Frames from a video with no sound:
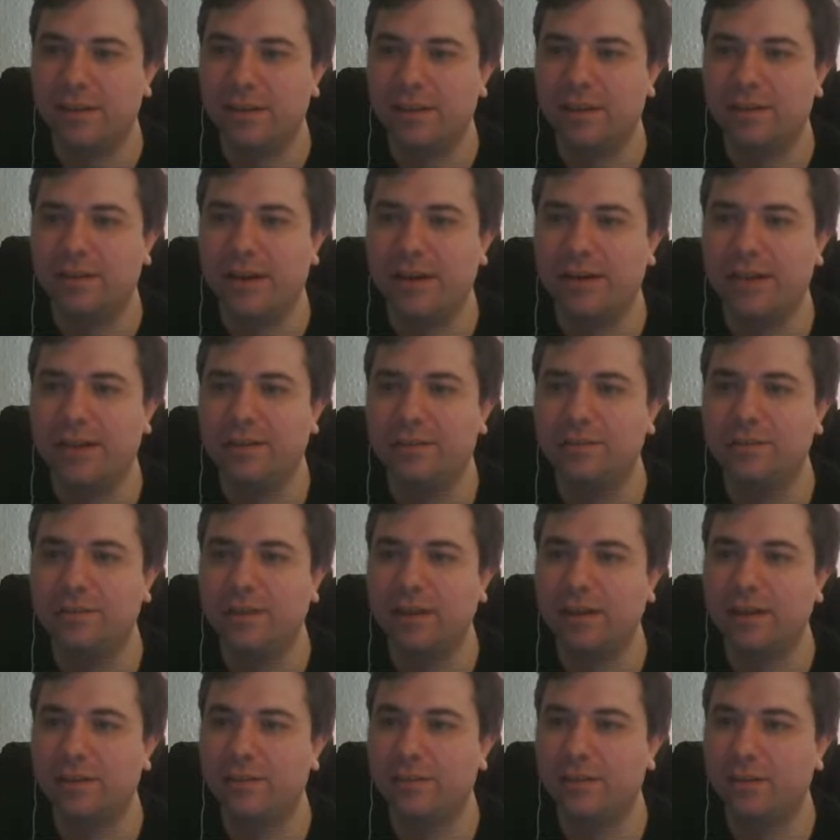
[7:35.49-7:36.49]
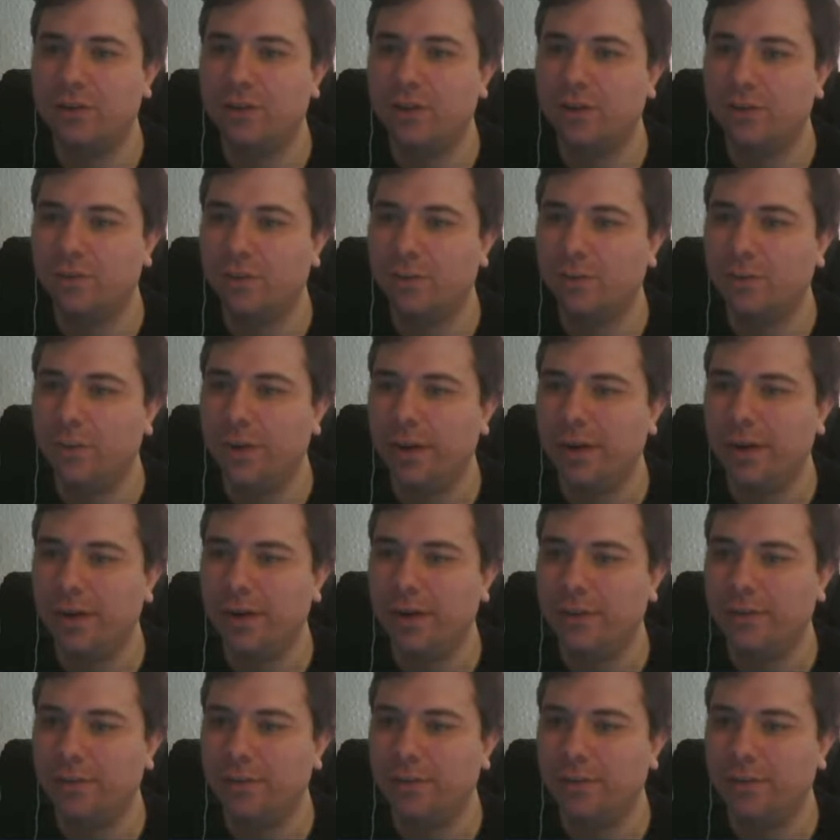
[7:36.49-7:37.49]
Oh, and he starts off
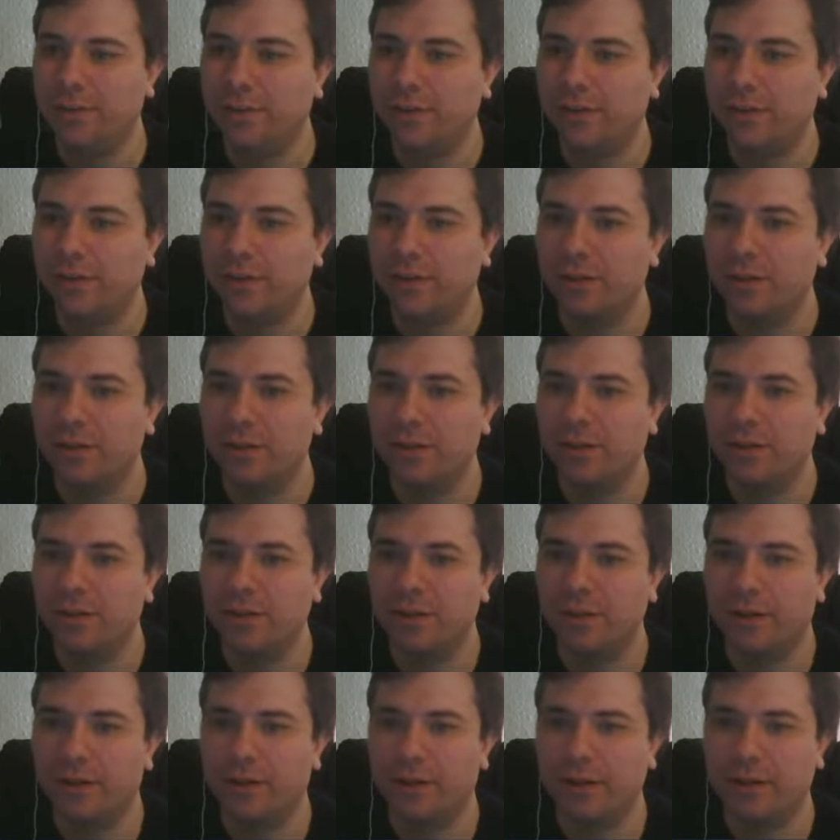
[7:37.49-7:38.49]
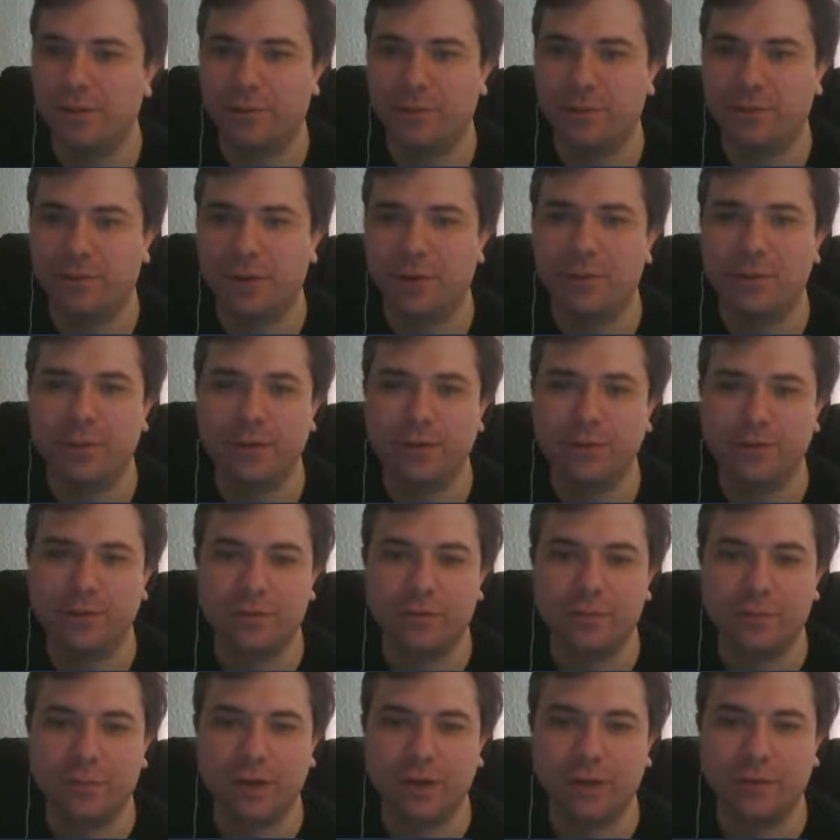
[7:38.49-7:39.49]
with 3
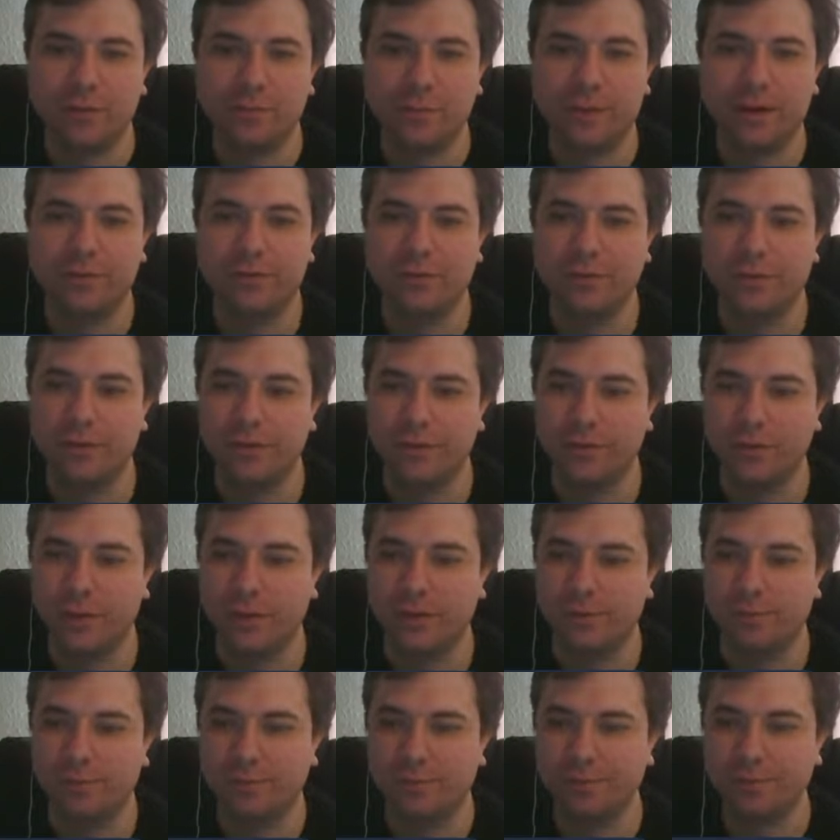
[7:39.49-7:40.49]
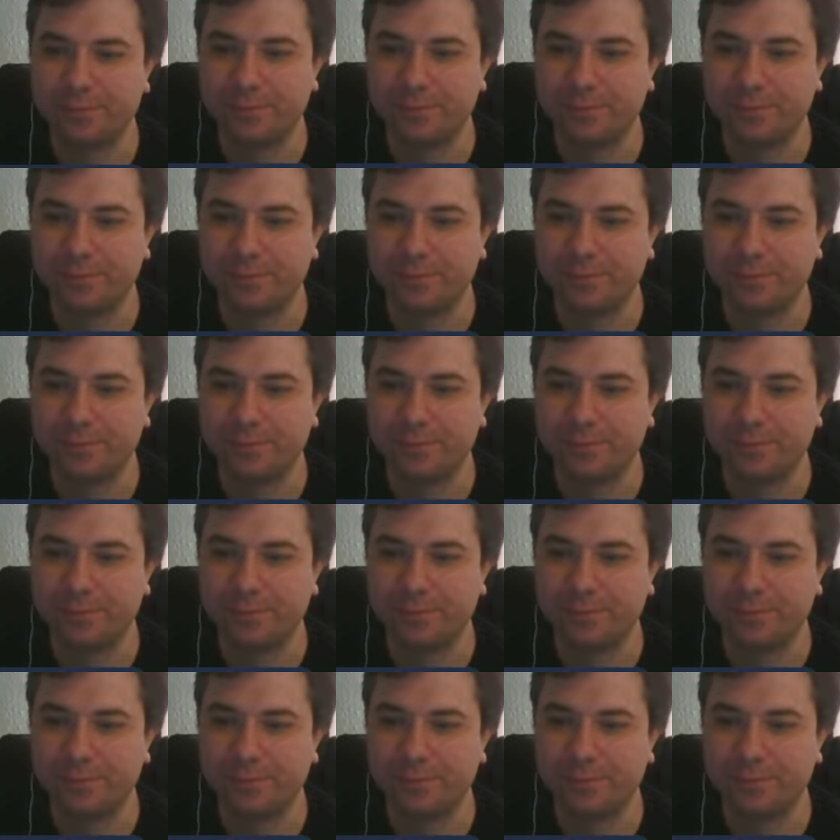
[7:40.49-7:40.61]
wounds, but he's mounted as well.